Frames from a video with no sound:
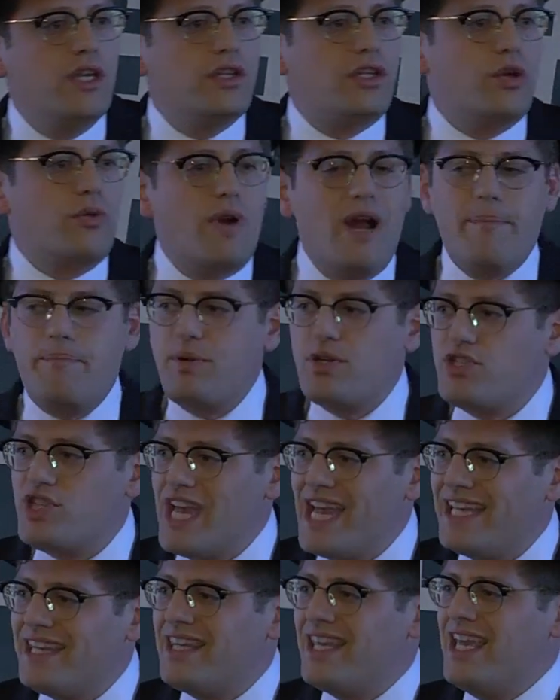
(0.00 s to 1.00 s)
to
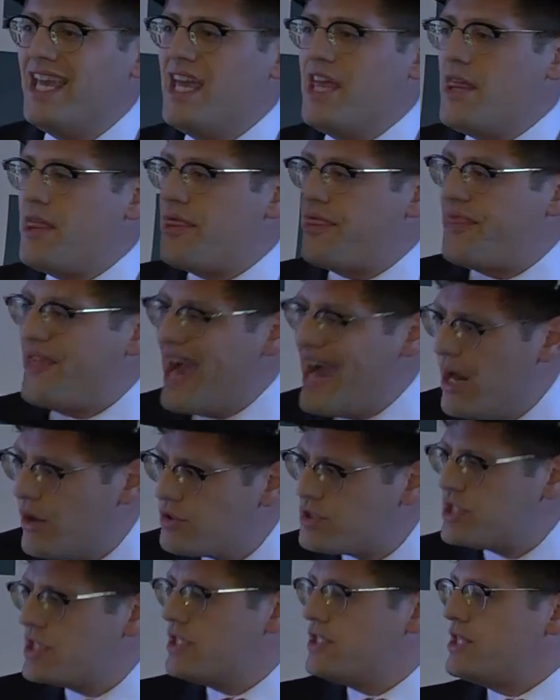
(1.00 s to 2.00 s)
represent
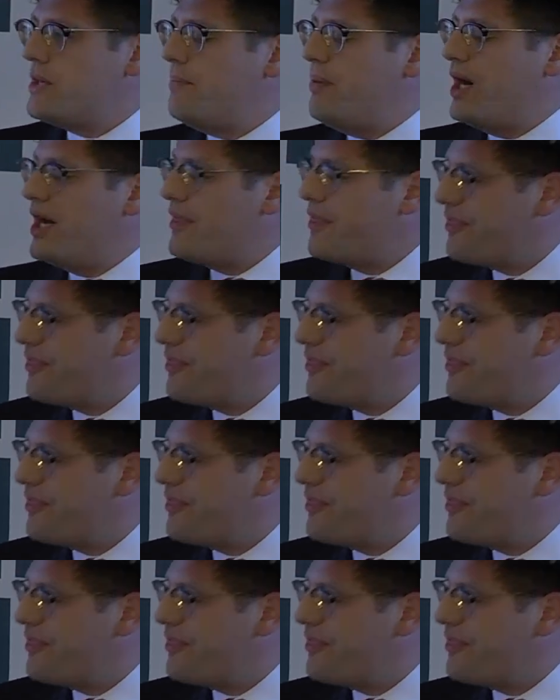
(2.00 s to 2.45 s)
thousands upon